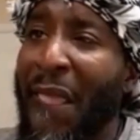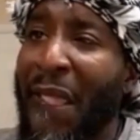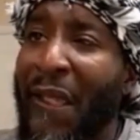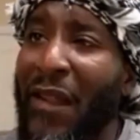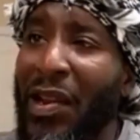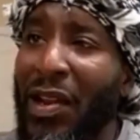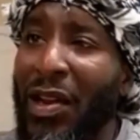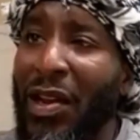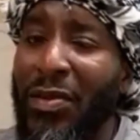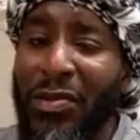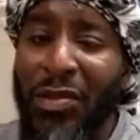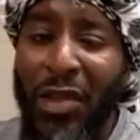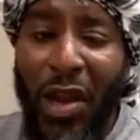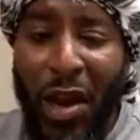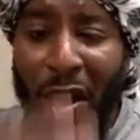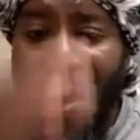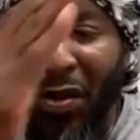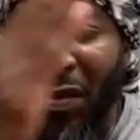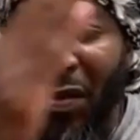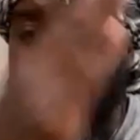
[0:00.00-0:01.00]
And I'm so, all
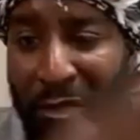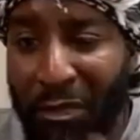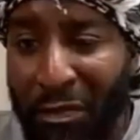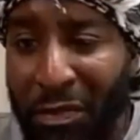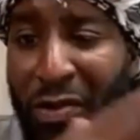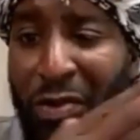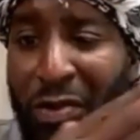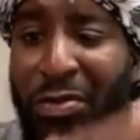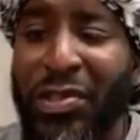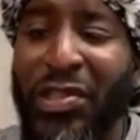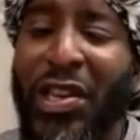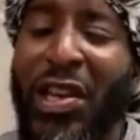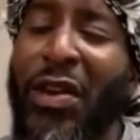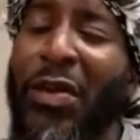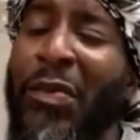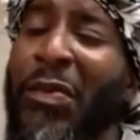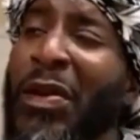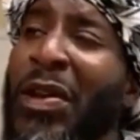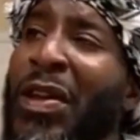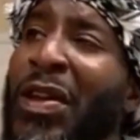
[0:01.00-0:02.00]
right, boom,
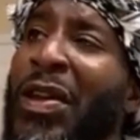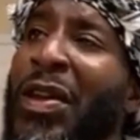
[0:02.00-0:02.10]
stamp.